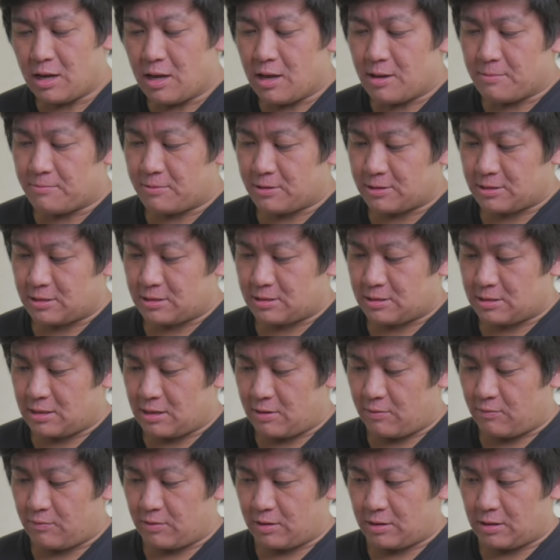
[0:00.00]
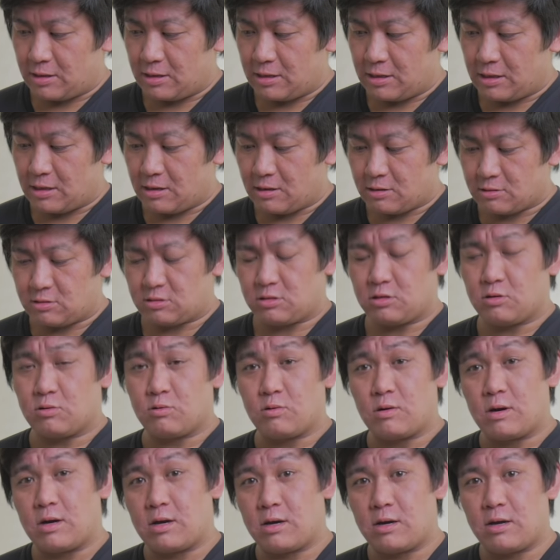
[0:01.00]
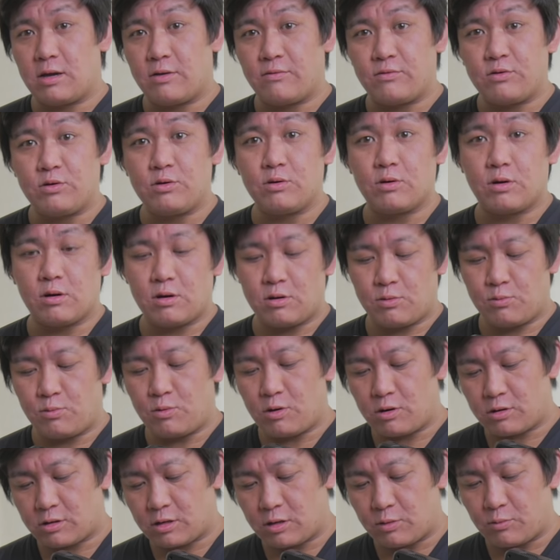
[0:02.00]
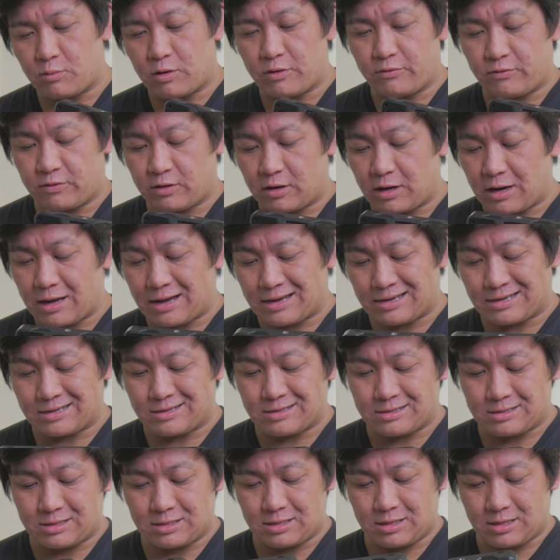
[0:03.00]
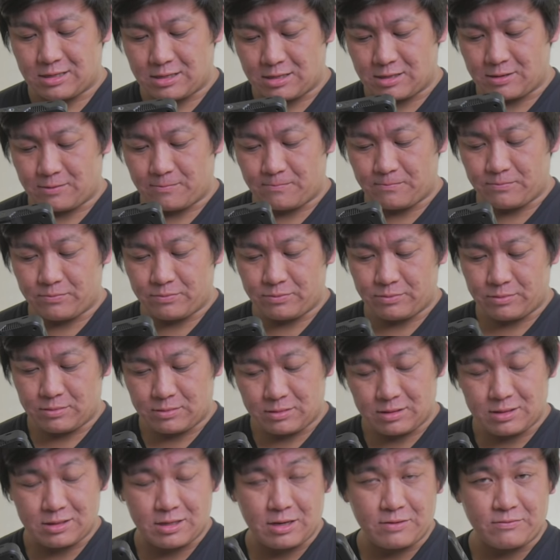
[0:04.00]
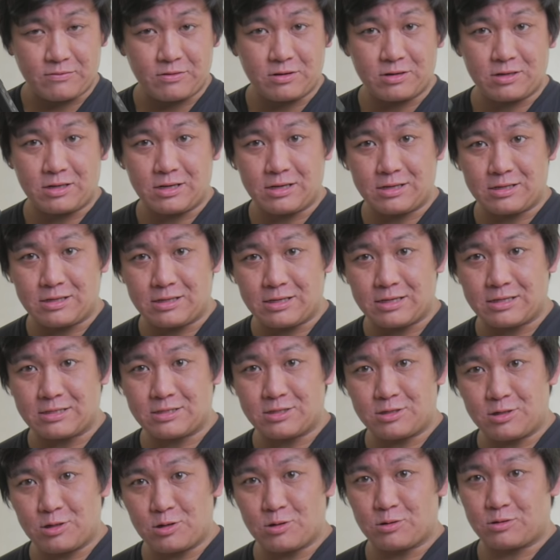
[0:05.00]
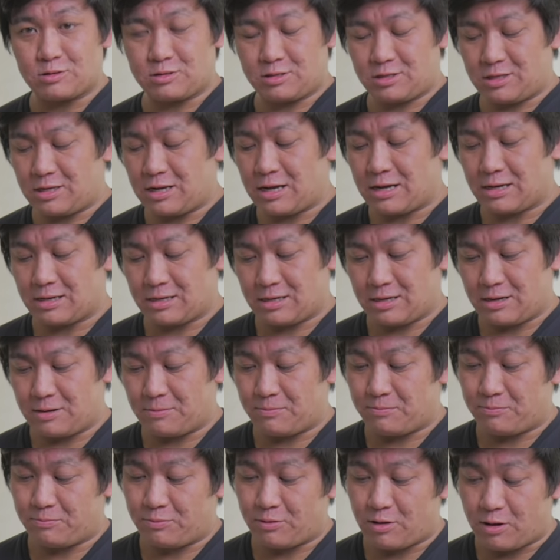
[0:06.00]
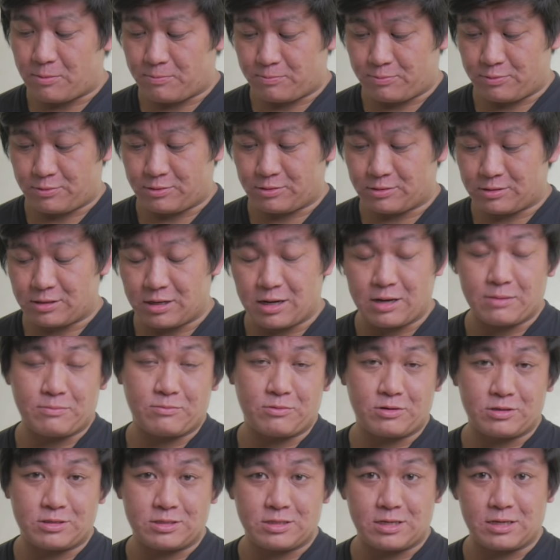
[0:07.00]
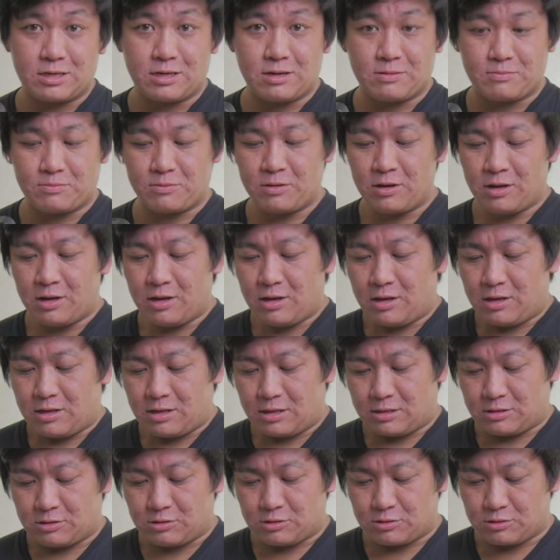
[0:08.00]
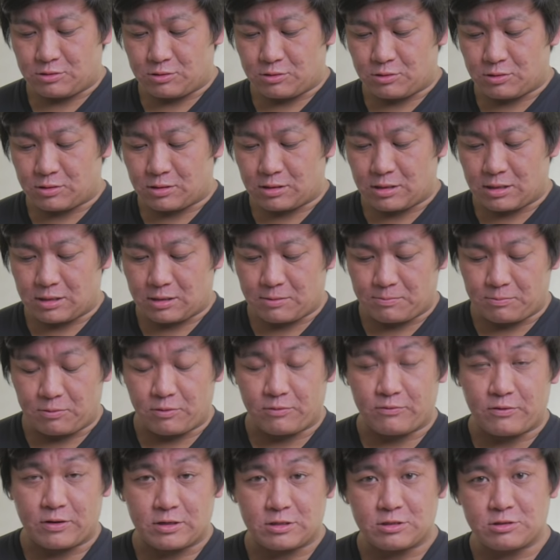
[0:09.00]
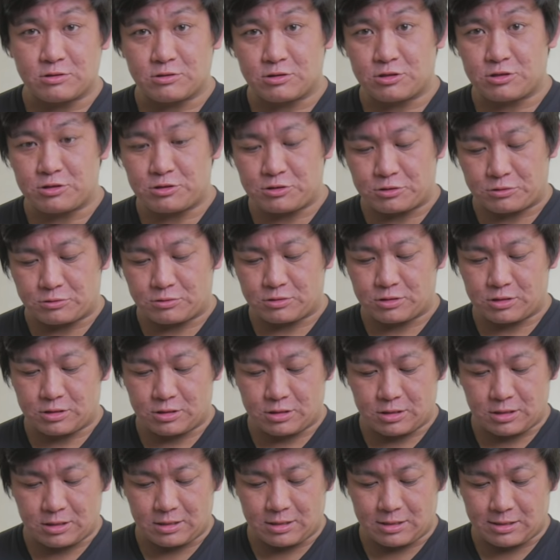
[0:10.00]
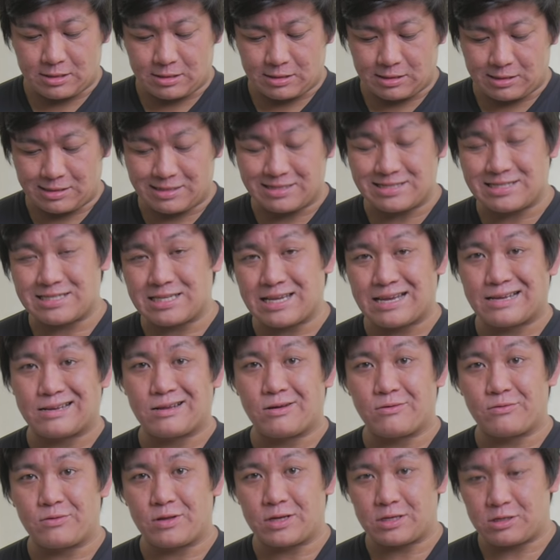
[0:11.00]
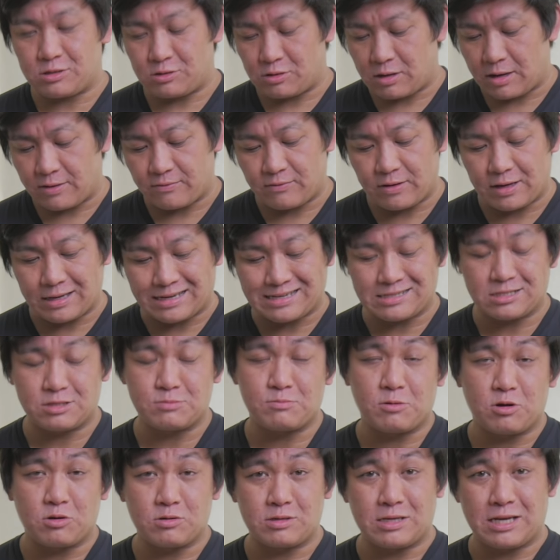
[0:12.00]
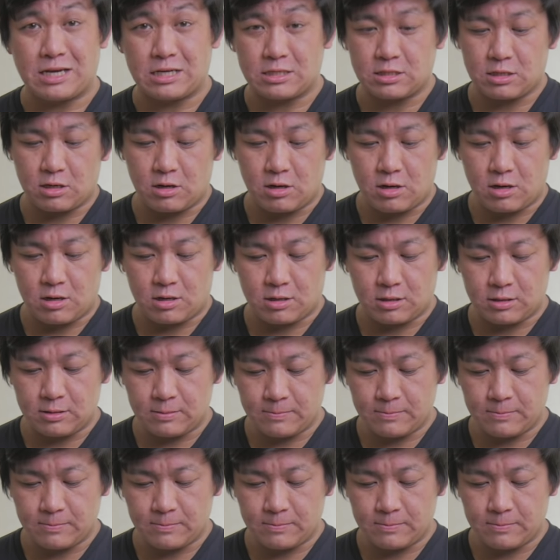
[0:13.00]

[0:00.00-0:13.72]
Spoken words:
But definitely also if you are working with a client, definitely this looks like a proper camera setup, that you're doing like a professional shoot instead of that you have like a small DSLR.